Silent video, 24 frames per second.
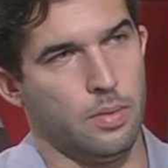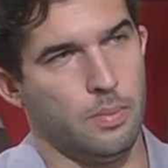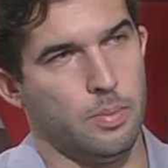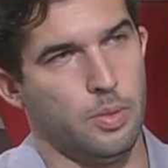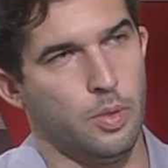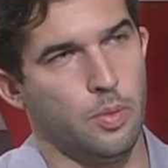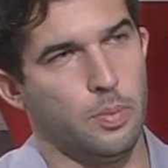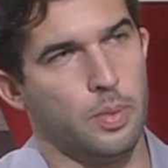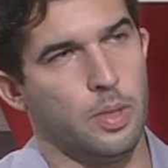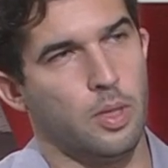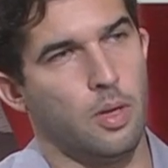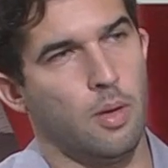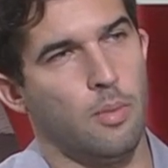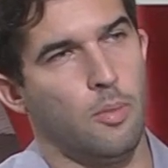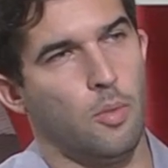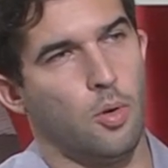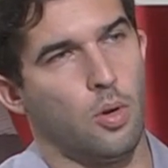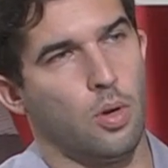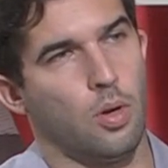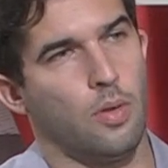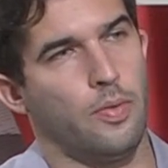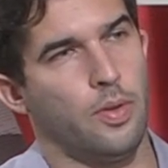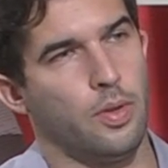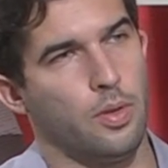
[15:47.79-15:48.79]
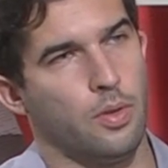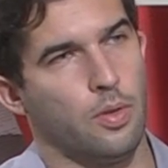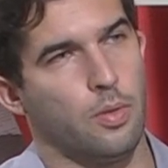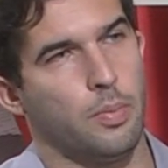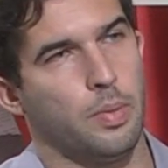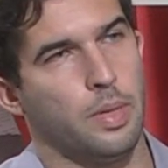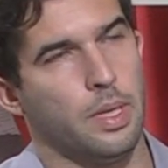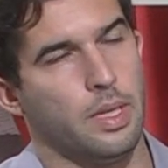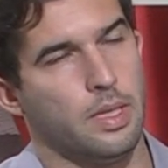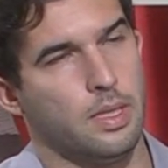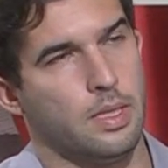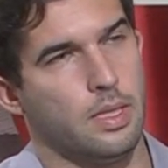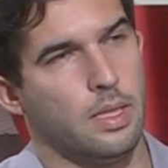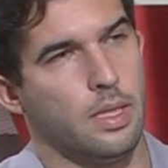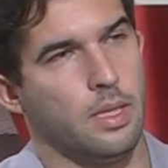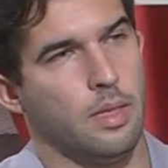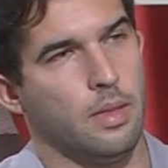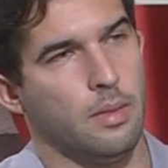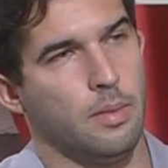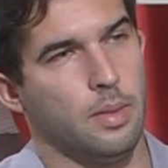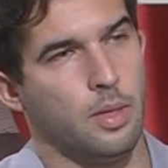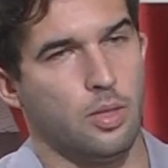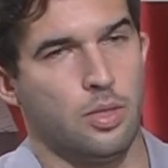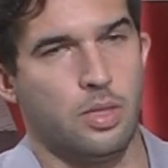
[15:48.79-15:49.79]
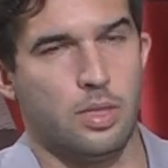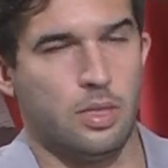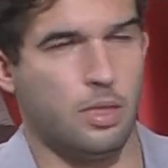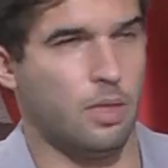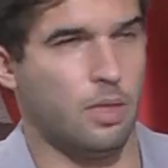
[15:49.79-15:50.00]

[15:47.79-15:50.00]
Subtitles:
to become more of a European city, because this is